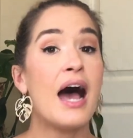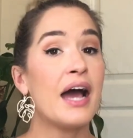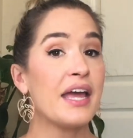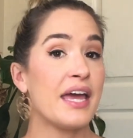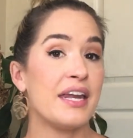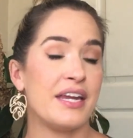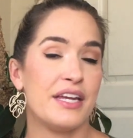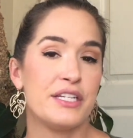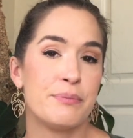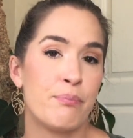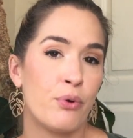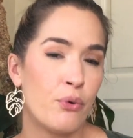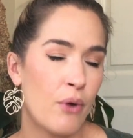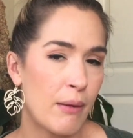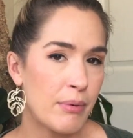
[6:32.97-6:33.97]
Again, it's
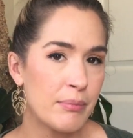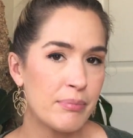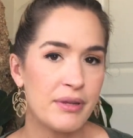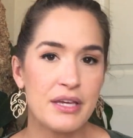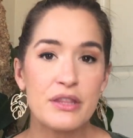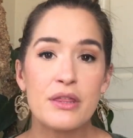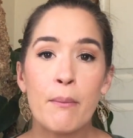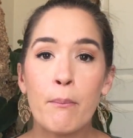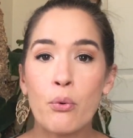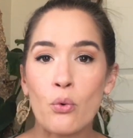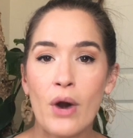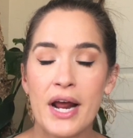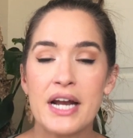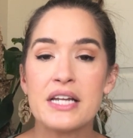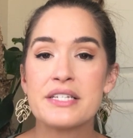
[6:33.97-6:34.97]
probably the
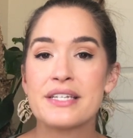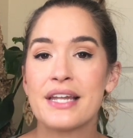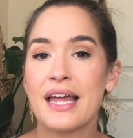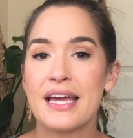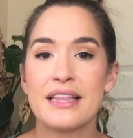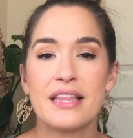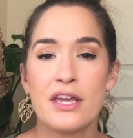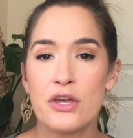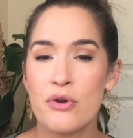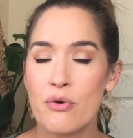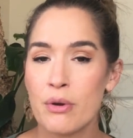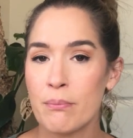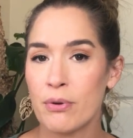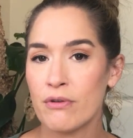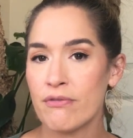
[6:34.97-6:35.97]
brightest light that you
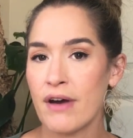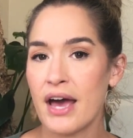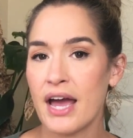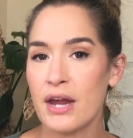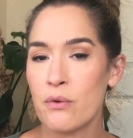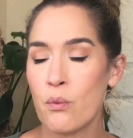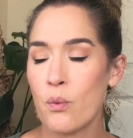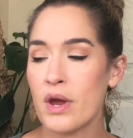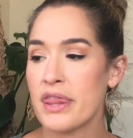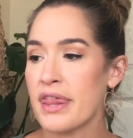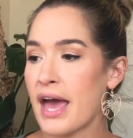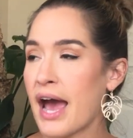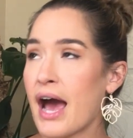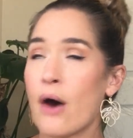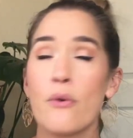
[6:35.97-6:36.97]
can provide
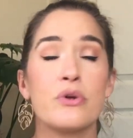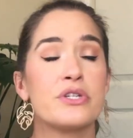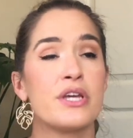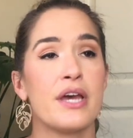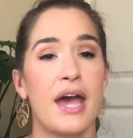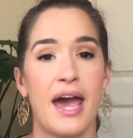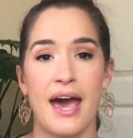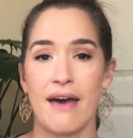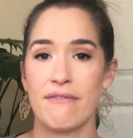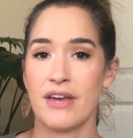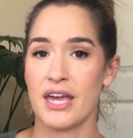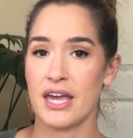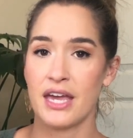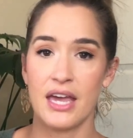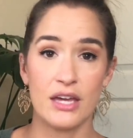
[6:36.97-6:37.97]
without
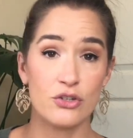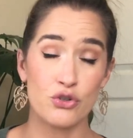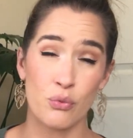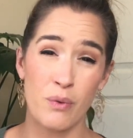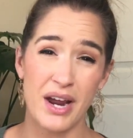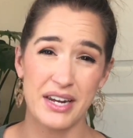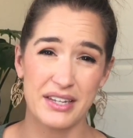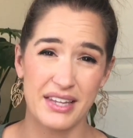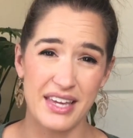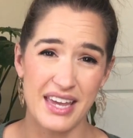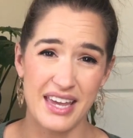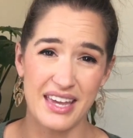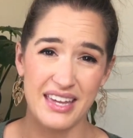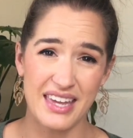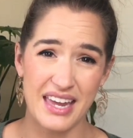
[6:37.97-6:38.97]
having it
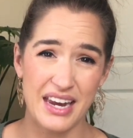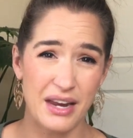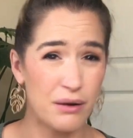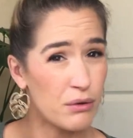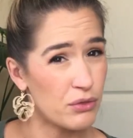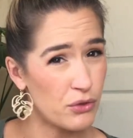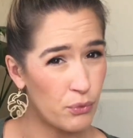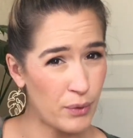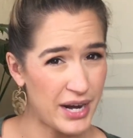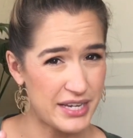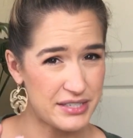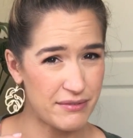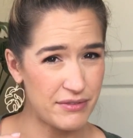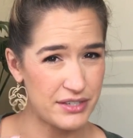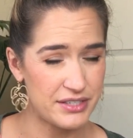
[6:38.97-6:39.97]
directly getting the
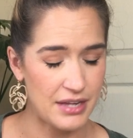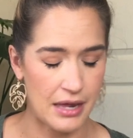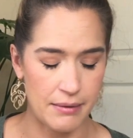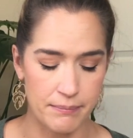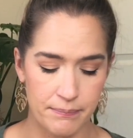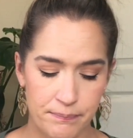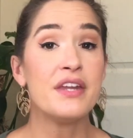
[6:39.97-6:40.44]
rays of the sun.